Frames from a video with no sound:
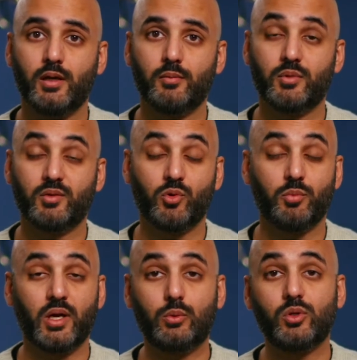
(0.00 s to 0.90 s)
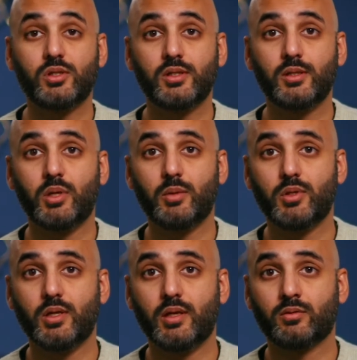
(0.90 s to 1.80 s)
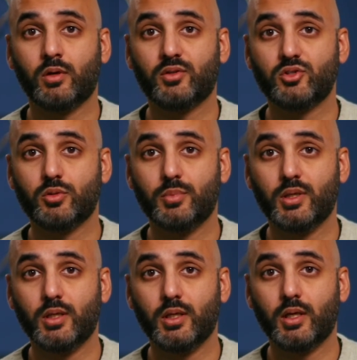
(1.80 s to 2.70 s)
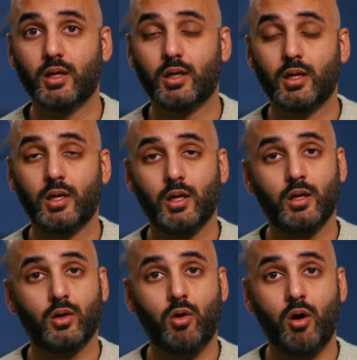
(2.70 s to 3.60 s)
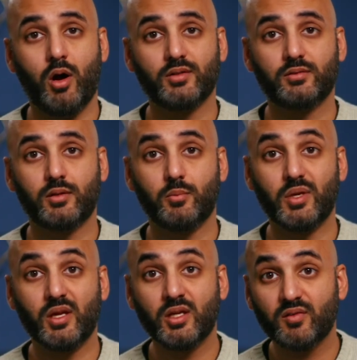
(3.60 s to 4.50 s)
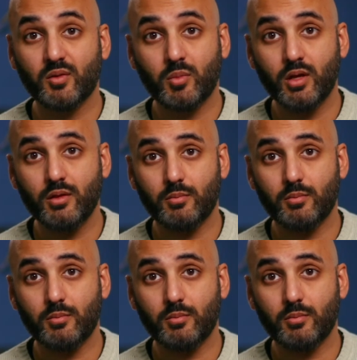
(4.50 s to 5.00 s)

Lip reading: And with bi-weekly, maybe it's not such a big cost in the beginning of the month.